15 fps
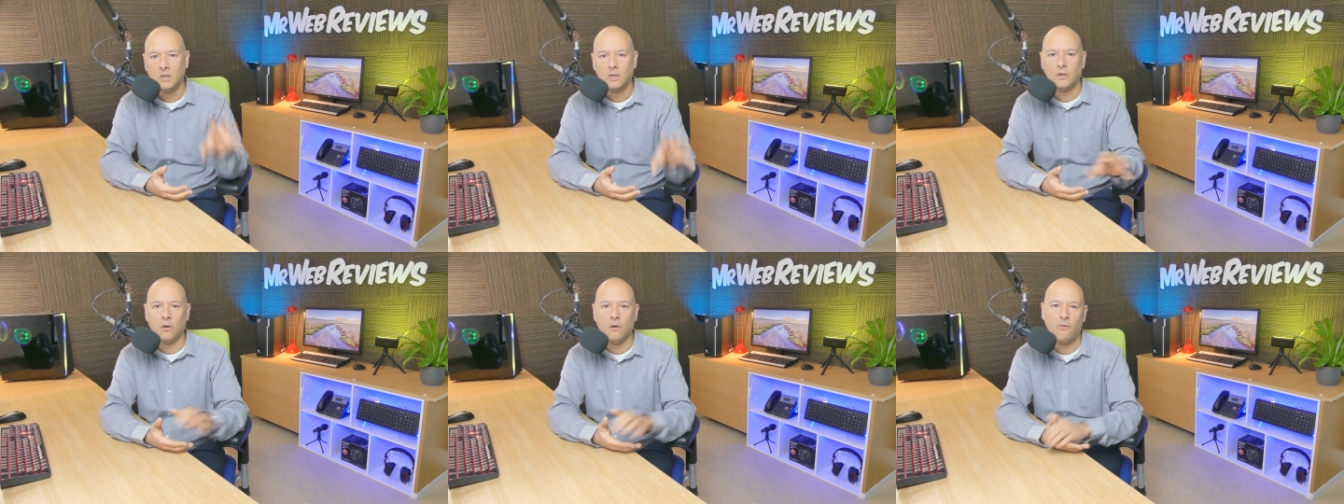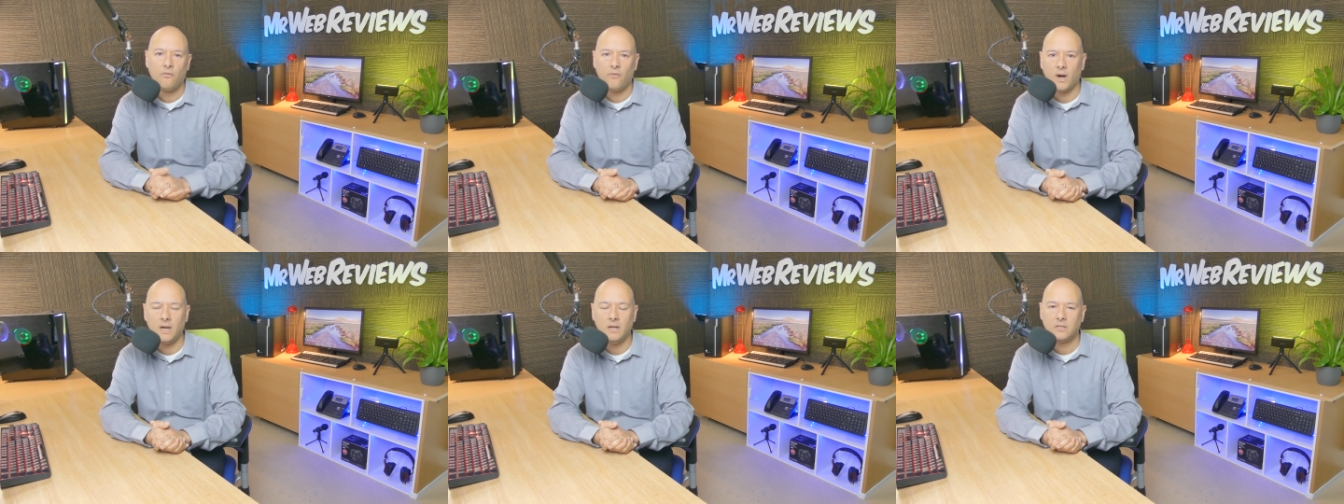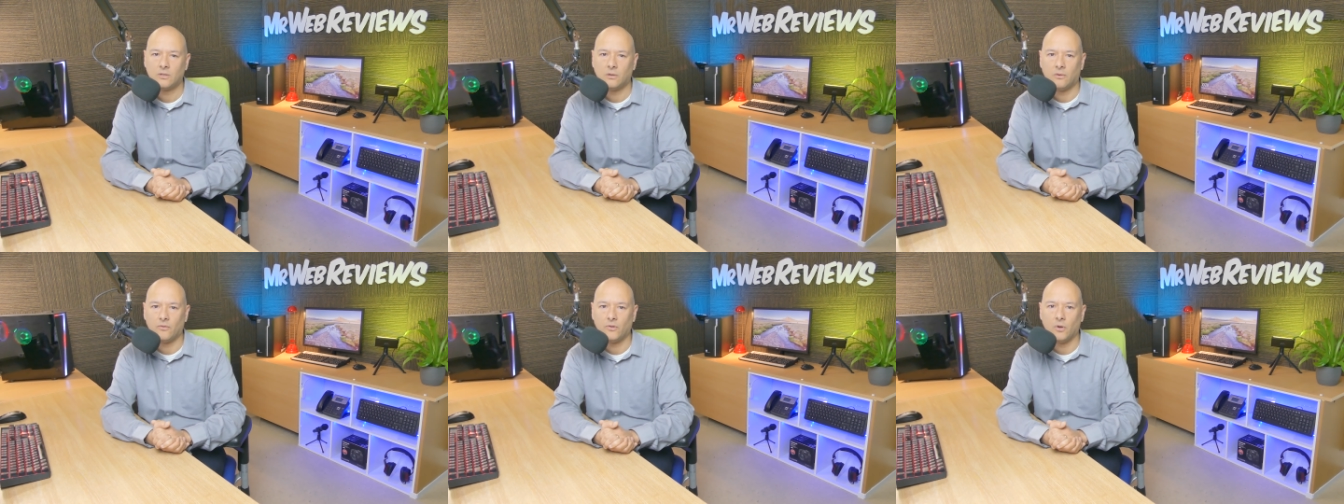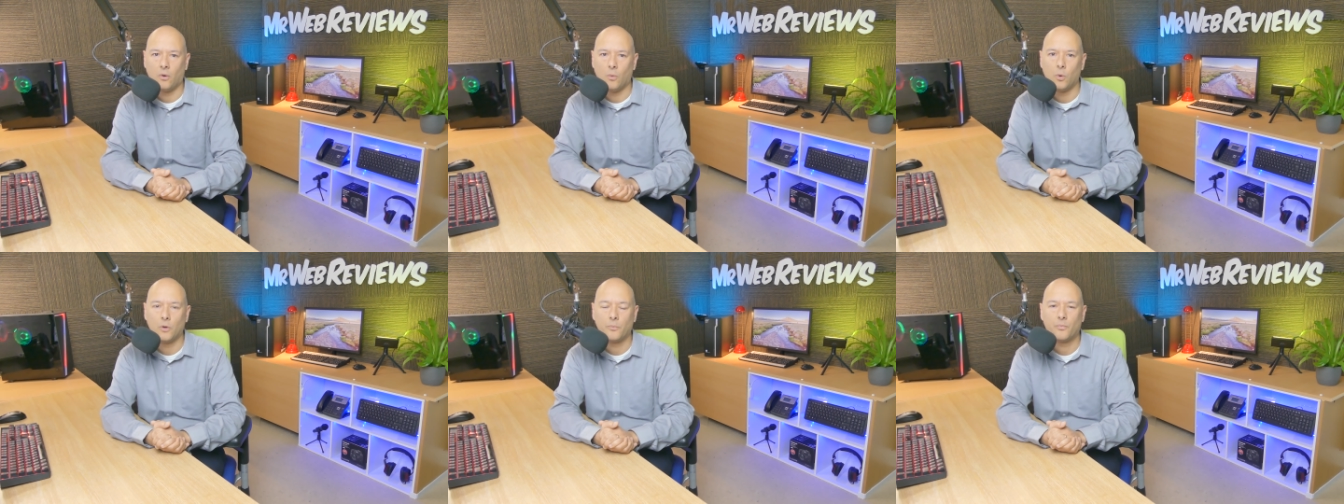uh, files of your
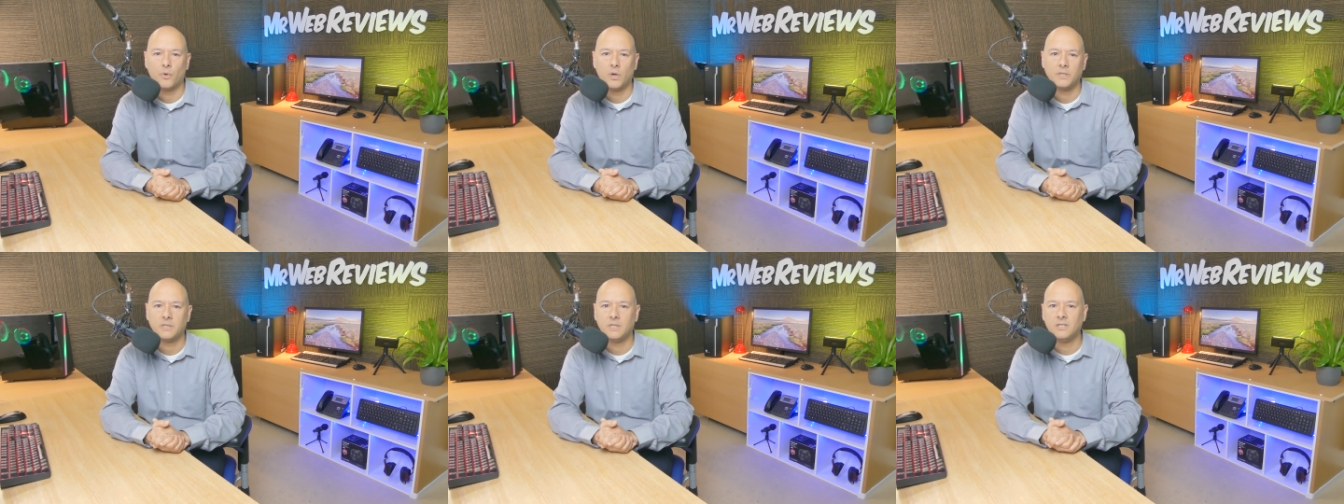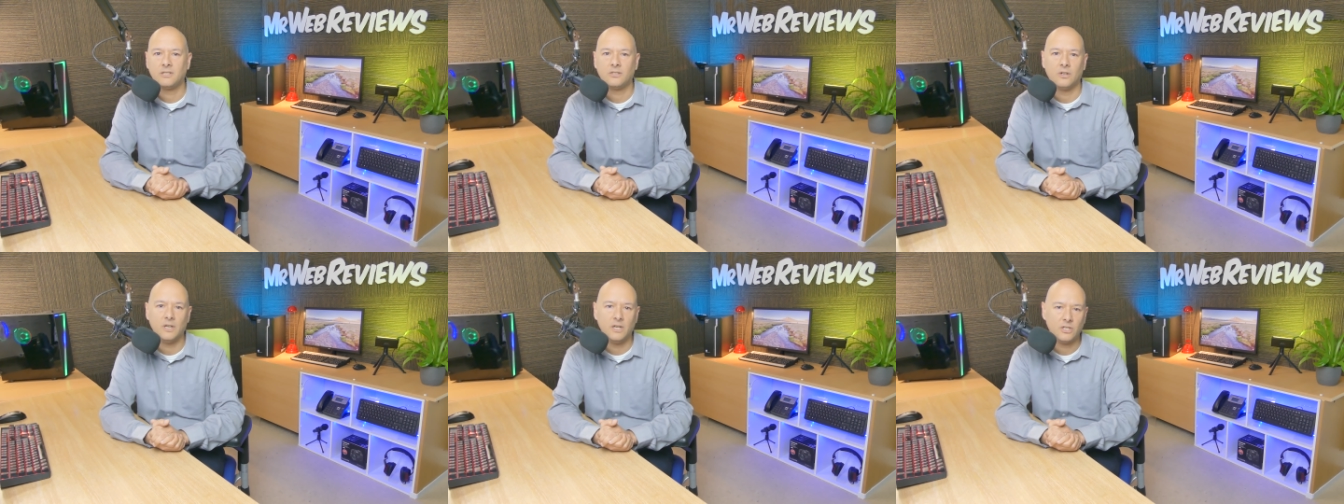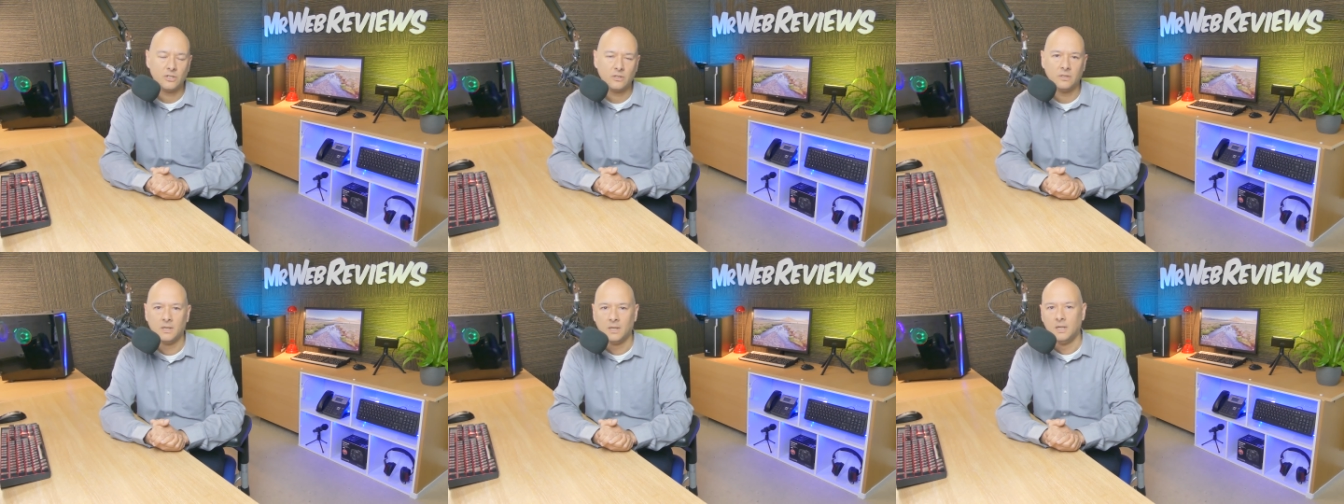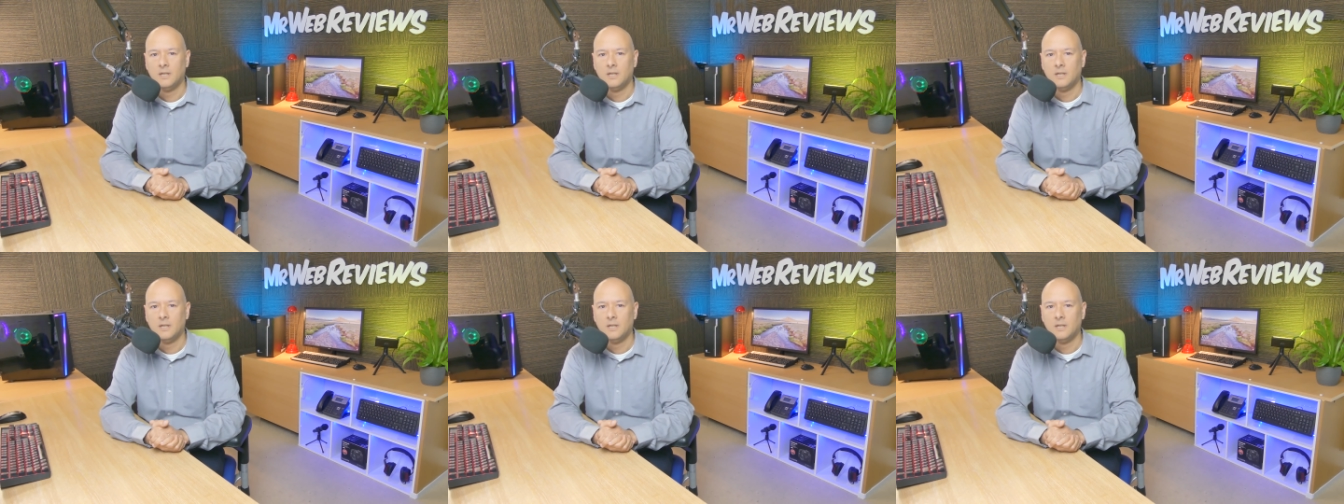WordPress installation.